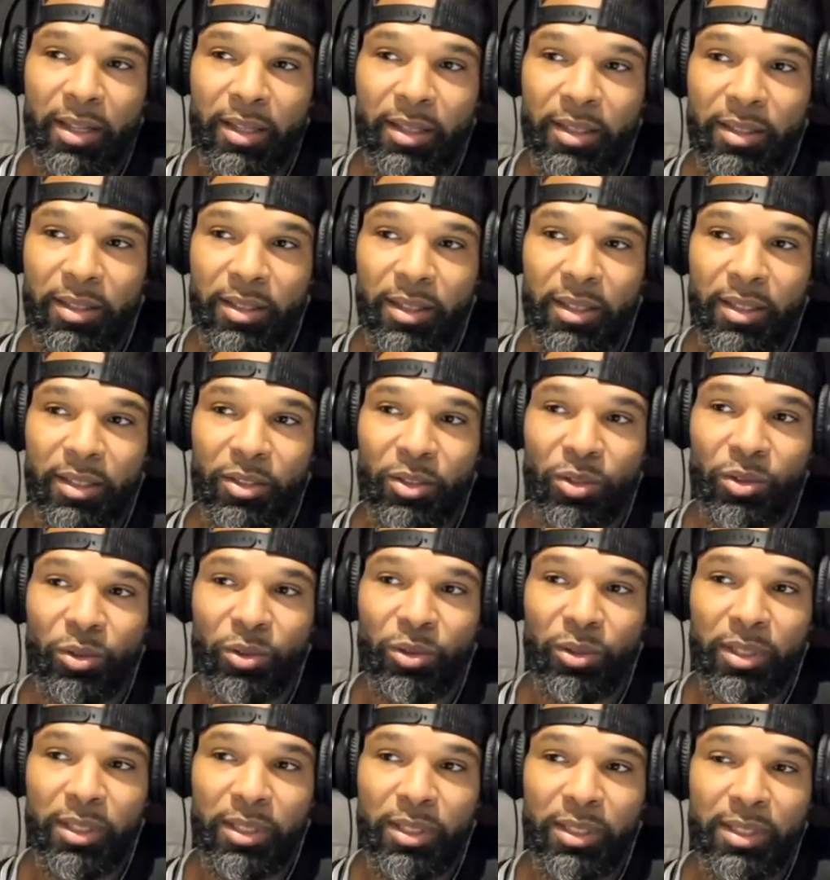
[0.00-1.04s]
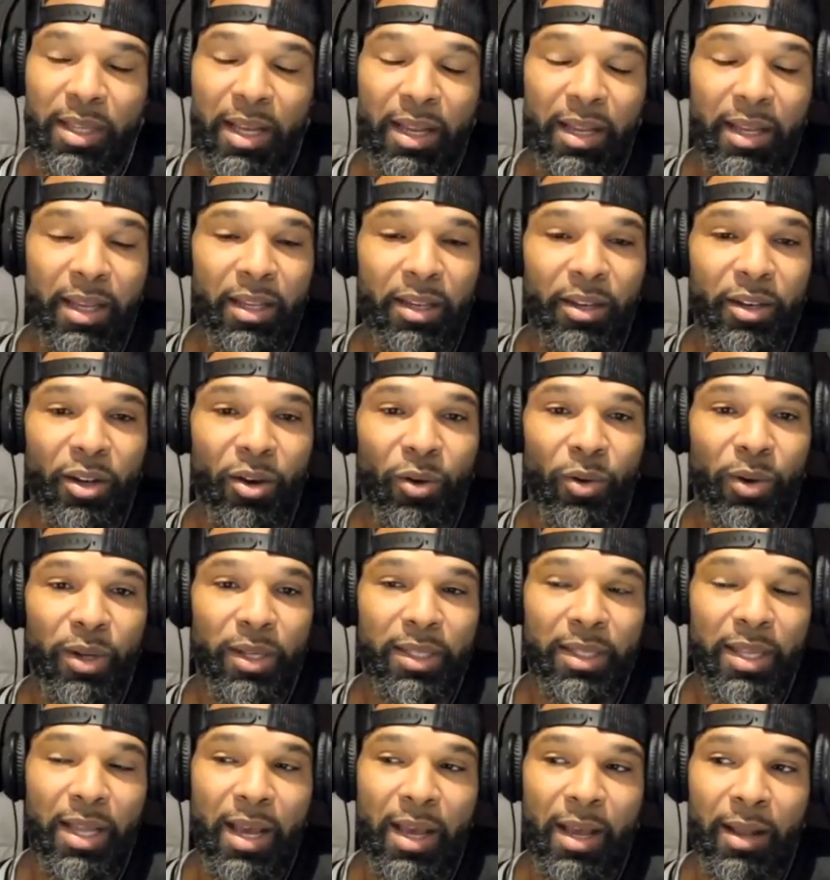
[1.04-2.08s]
is cool is that, in
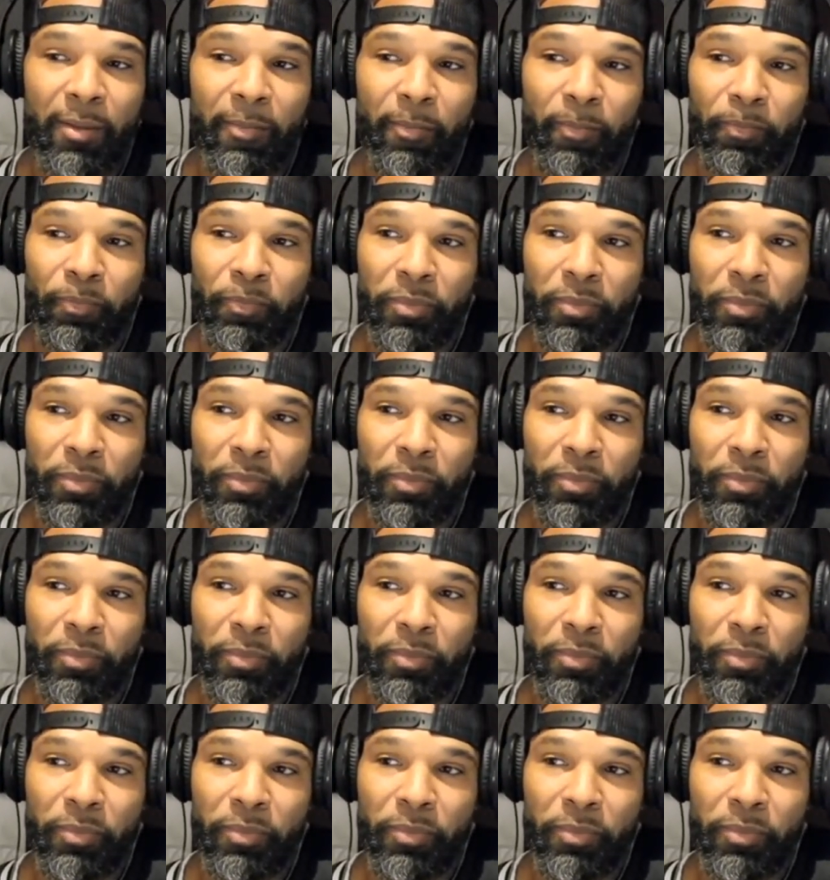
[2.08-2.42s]
knowing that